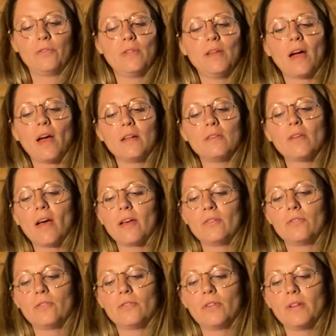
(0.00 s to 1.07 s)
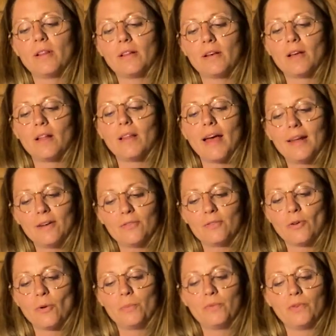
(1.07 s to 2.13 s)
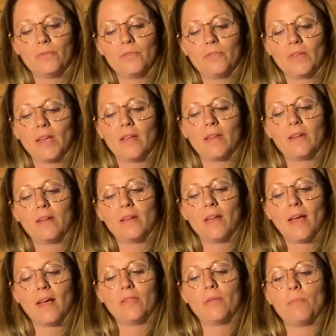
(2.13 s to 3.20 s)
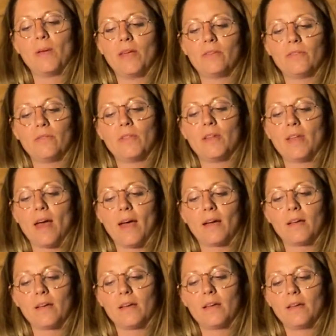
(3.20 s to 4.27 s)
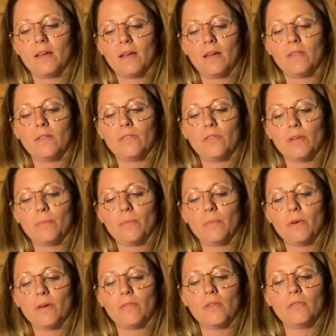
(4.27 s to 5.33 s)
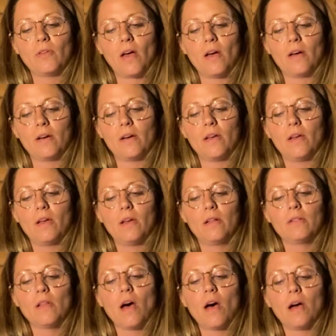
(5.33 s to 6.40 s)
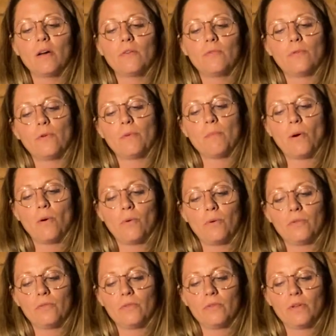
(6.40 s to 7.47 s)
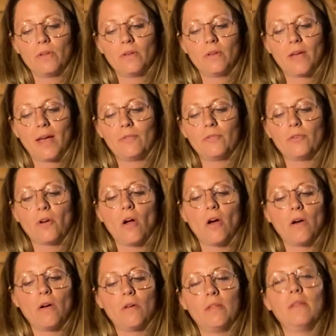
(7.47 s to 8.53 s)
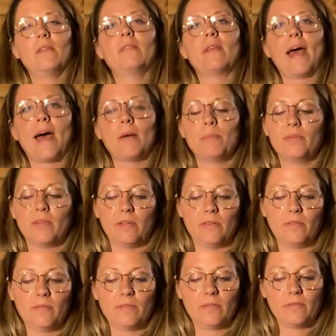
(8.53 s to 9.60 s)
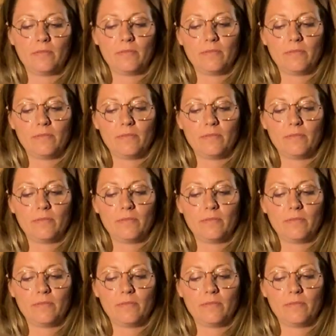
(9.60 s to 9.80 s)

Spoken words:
do the untouched kaleidoscopes of skin at the base of the neck and the tip of the tongue long for most after all this absence?